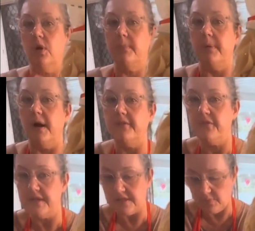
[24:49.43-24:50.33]
you want to buy
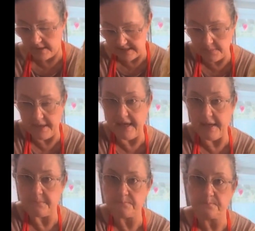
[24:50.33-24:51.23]
for this recipe.
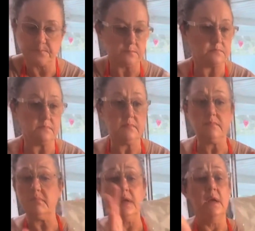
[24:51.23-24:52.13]

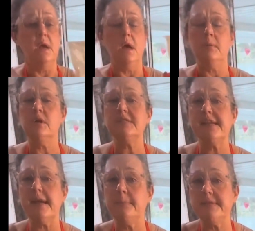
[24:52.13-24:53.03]
I'm not
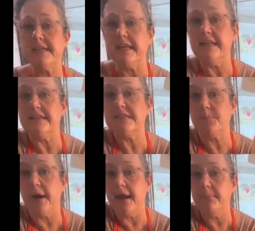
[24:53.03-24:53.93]
saying particularly this
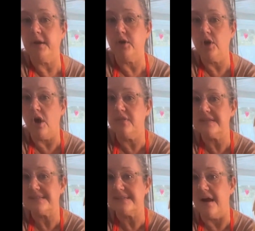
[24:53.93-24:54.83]
brand, but note
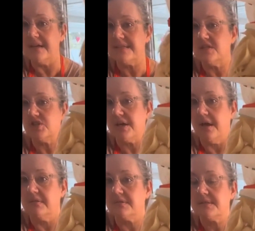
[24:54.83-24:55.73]
the size of the
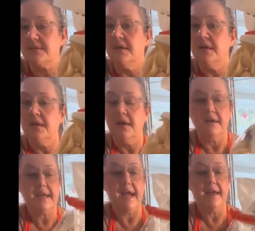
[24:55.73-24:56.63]
shells.
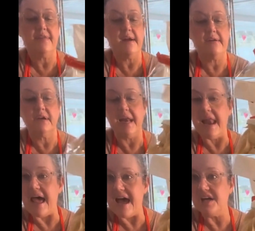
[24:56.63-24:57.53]
Okay, they are a
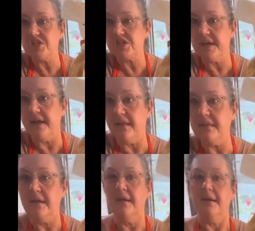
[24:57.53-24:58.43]
large
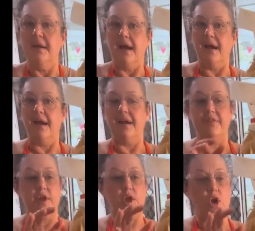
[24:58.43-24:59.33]
shell.
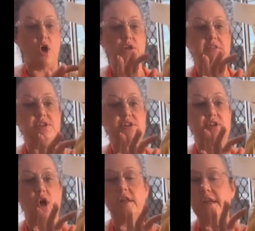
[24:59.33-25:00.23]
The
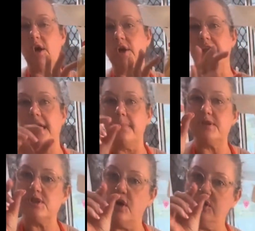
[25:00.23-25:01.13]
conleone can
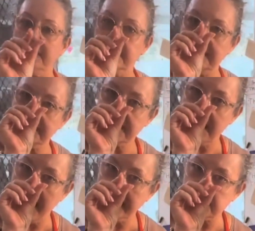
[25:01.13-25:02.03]
be sold in little
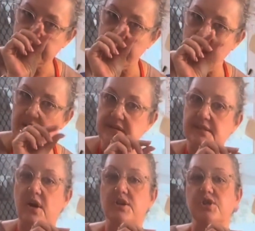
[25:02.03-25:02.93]
tiny
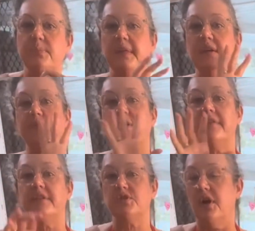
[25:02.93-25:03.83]
shells. God, you'd be there forever